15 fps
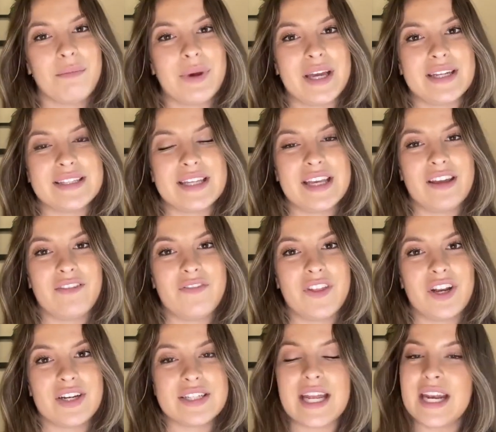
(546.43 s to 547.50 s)
But if
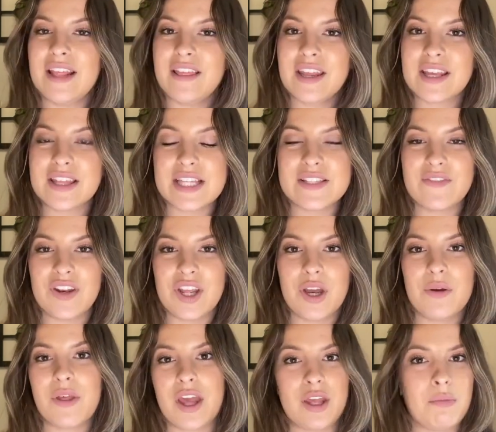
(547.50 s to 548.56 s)
there's anything in this
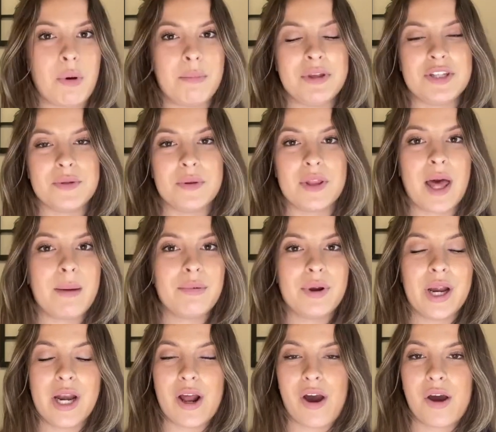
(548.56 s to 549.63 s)
video that you want me to
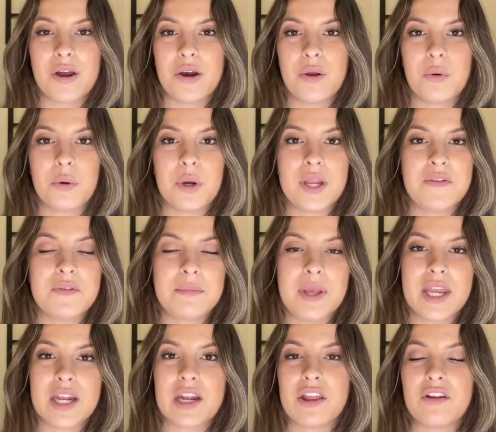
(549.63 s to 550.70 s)
elaborate on or even
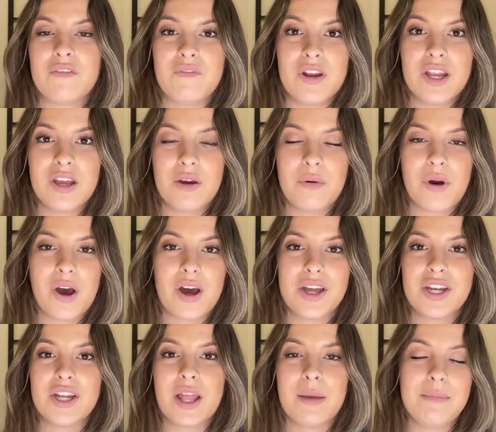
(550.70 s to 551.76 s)
make another video
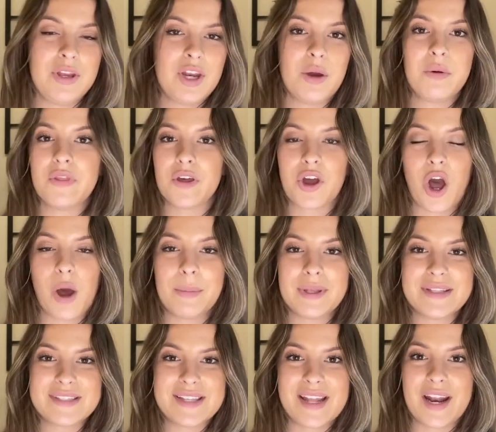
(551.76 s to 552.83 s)
on, let me know in the
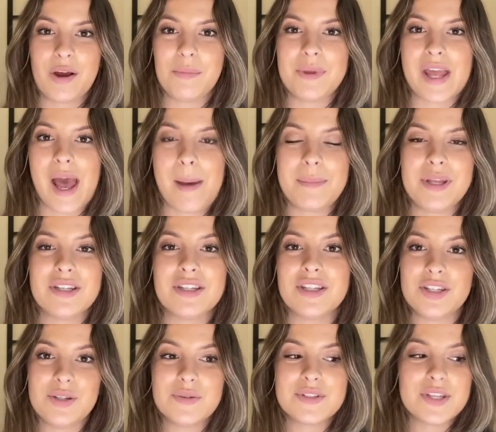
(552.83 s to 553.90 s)
comments and I'll be happy
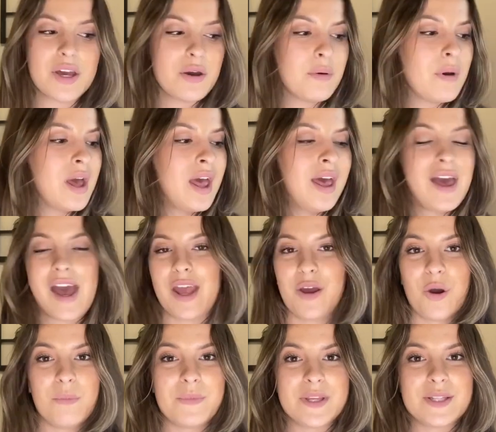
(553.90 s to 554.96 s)
to do so. I
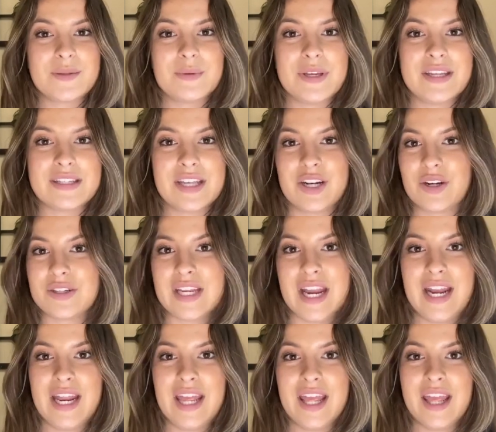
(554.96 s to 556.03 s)
hope this was
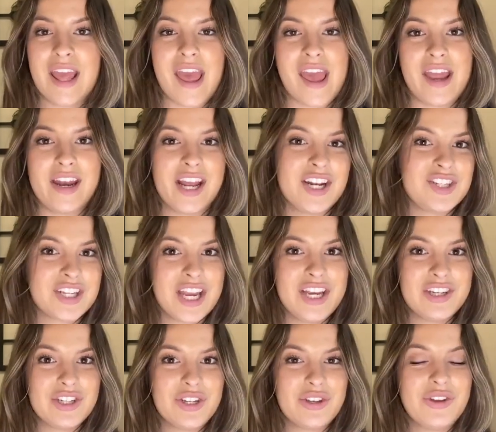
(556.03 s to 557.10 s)
entertaining and
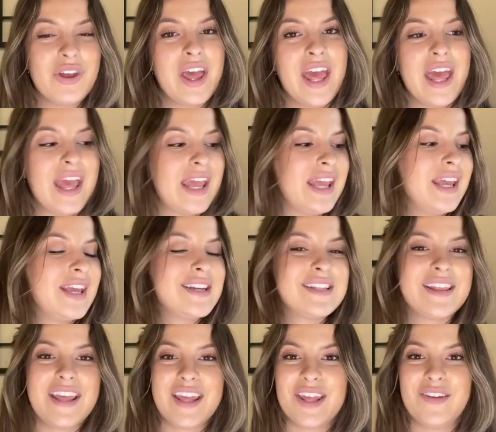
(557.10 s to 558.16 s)
educational, and
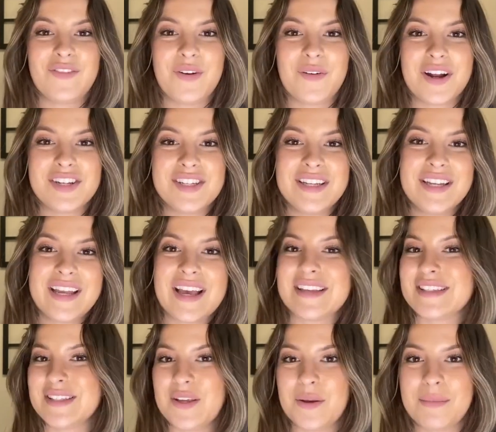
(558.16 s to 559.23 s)
thank you for watching. I'll
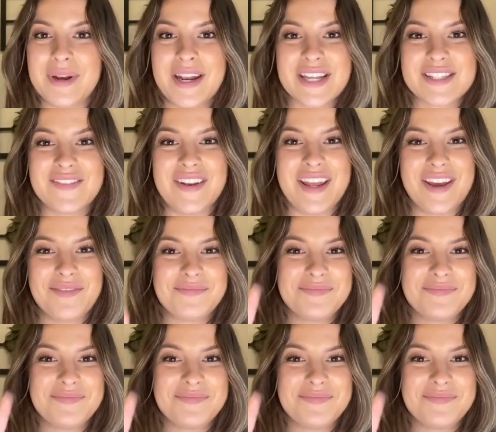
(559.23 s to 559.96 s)
see you in my next video.